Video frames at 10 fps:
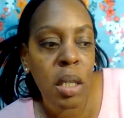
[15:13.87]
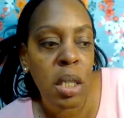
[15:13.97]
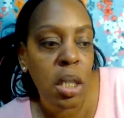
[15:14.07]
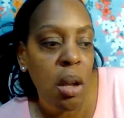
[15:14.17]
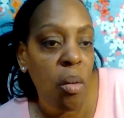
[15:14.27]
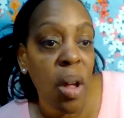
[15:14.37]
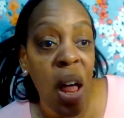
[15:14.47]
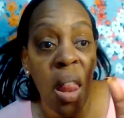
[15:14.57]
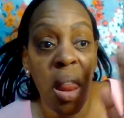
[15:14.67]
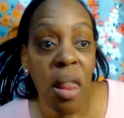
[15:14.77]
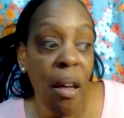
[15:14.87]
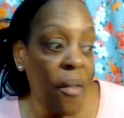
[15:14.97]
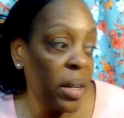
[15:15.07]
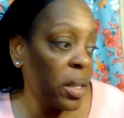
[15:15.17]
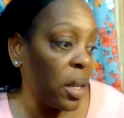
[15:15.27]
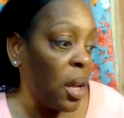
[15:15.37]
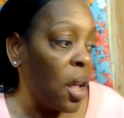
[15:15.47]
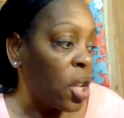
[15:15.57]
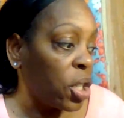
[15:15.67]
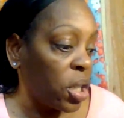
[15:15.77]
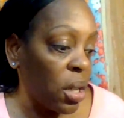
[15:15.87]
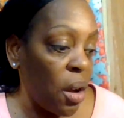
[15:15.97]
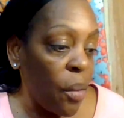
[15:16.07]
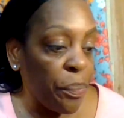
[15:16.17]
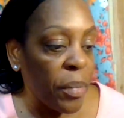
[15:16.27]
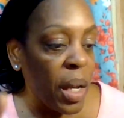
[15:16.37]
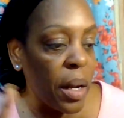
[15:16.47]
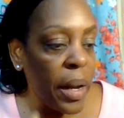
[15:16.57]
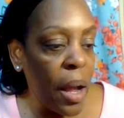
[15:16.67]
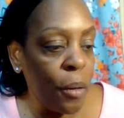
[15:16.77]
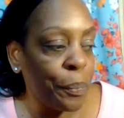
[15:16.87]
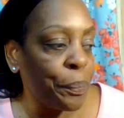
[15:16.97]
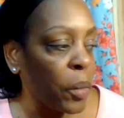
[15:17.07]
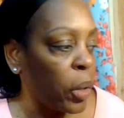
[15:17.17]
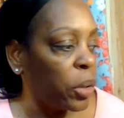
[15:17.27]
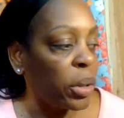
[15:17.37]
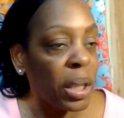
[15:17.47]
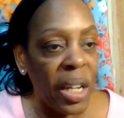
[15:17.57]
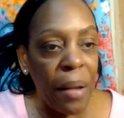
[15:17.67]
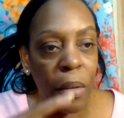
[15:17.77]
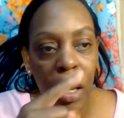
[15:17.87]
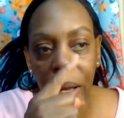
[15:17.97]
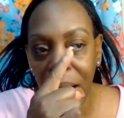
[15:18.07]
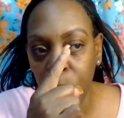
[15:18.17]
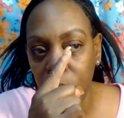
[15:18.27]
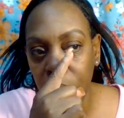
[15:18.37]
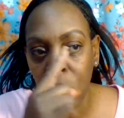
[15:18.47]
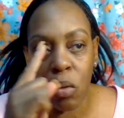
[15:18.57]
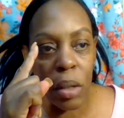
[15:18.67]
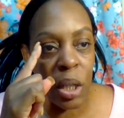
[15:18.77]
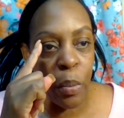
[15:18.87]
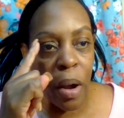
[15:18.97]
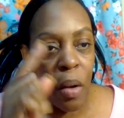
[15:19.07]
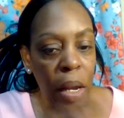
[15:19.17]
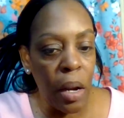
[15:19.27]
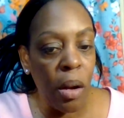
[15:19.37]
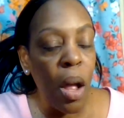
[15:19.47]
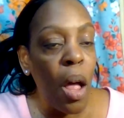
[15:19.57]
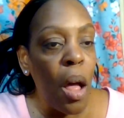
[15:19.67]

So I love it. So now we're going to do the same thing as we did to this brow here.